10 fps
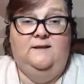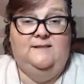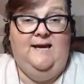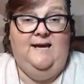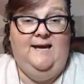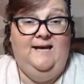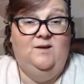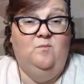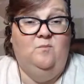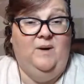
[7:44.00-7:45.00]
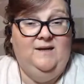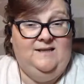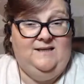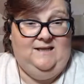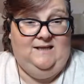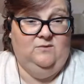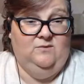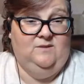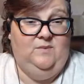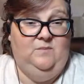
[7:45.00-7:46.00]
Ted Bundy
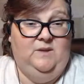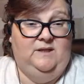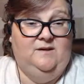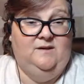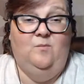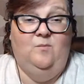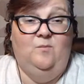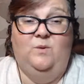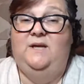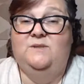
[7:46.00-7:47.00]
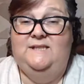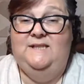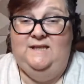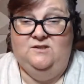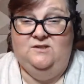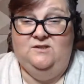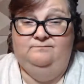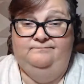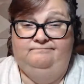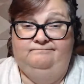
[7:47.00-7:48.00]
was a peeping Tom when he was a teenager.